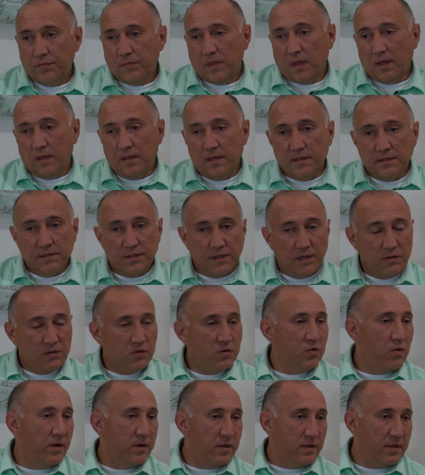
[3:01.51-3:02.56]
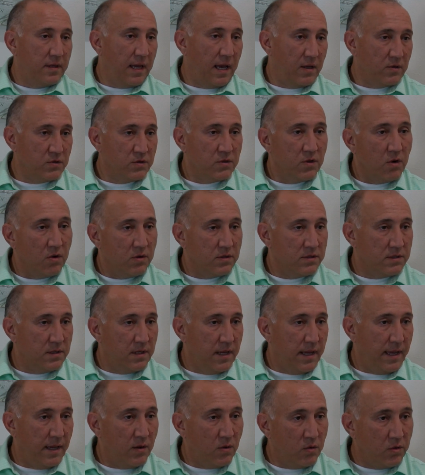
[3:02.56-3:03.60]
let's say, $200,000 in
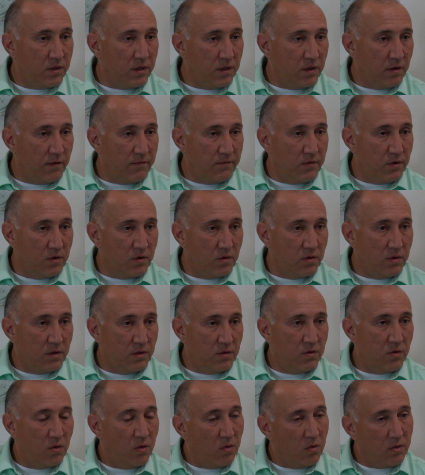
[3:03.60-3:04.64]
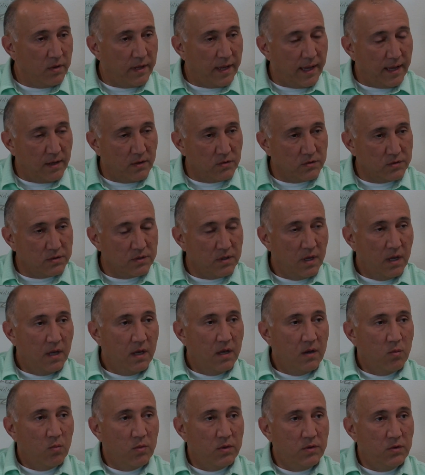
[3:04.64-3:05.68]
equity of in your old house.
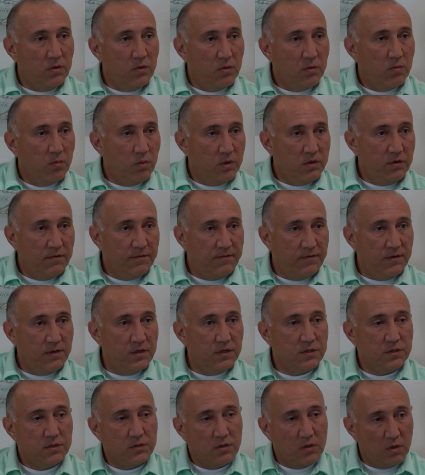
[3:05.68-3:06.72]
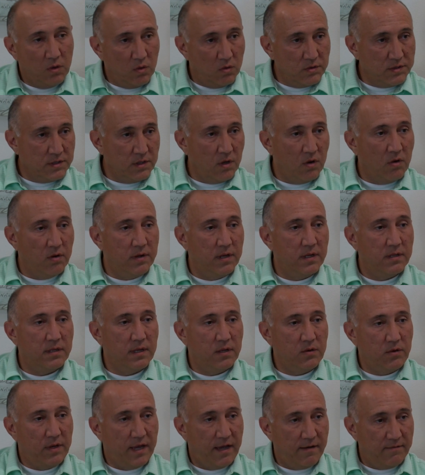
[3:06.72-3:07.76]
When you finish closing on it
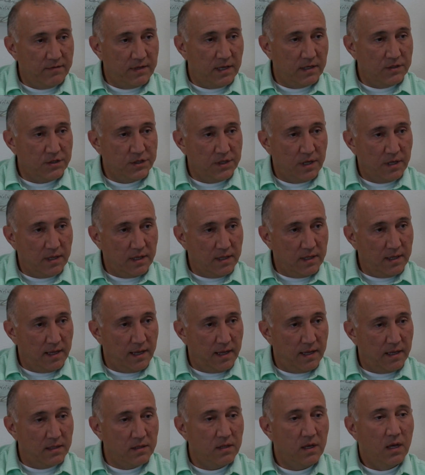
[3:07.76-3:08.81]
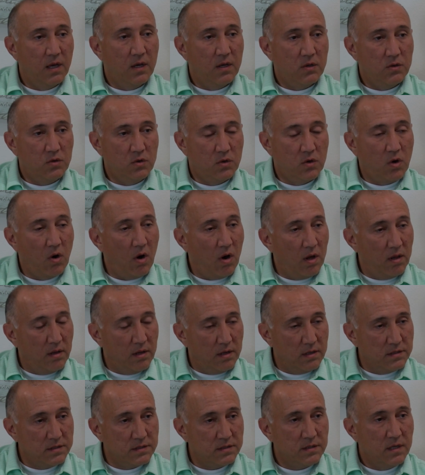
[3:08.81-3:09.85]
and you have that check in hand, you call
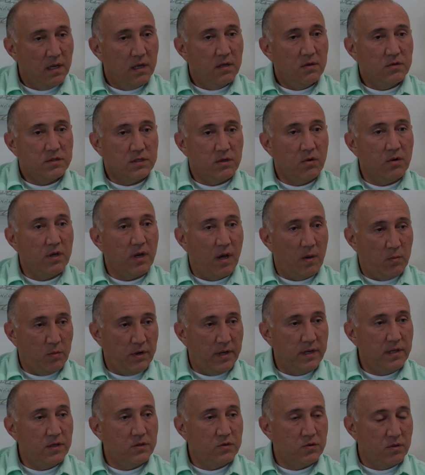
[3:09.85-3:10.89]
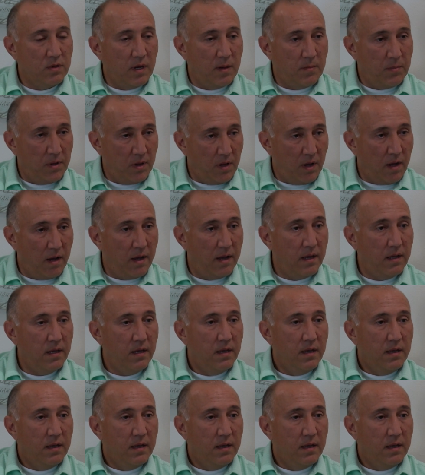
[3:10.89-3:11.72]
us, say, okay, I'm ready to apply